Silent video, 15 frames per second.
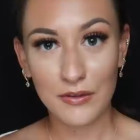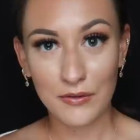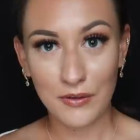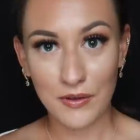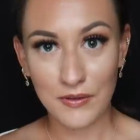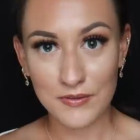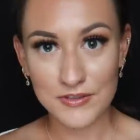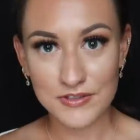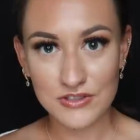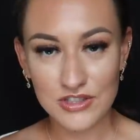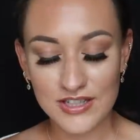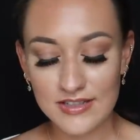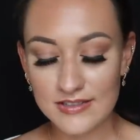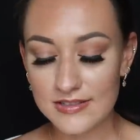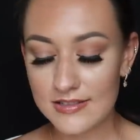goat's cheese
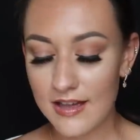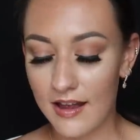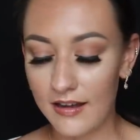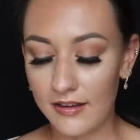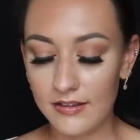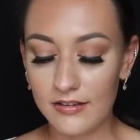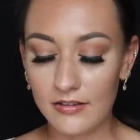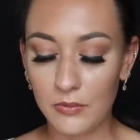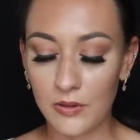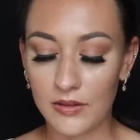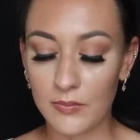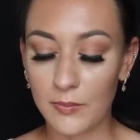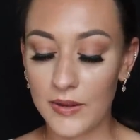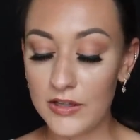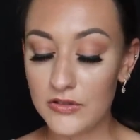salad with
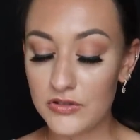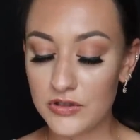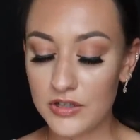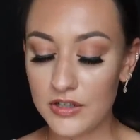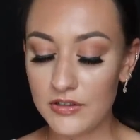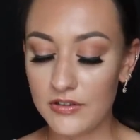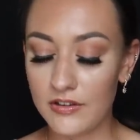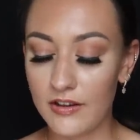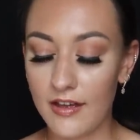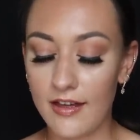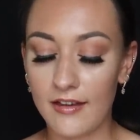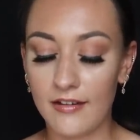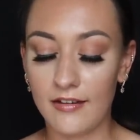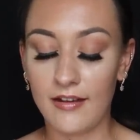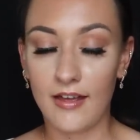beetroot
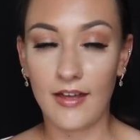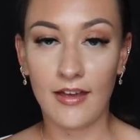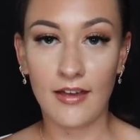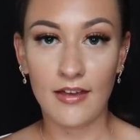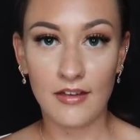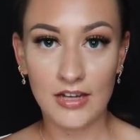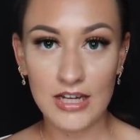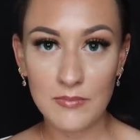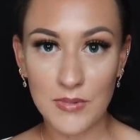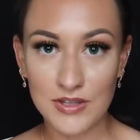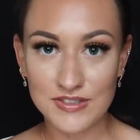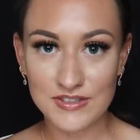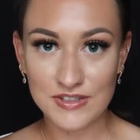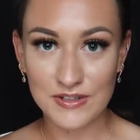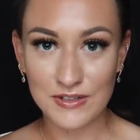and a honey
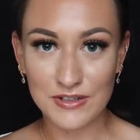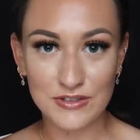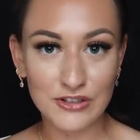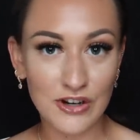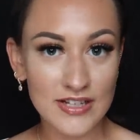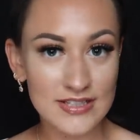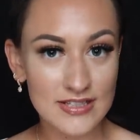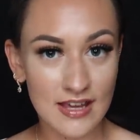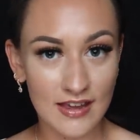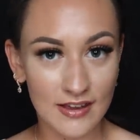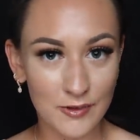mustard dressing.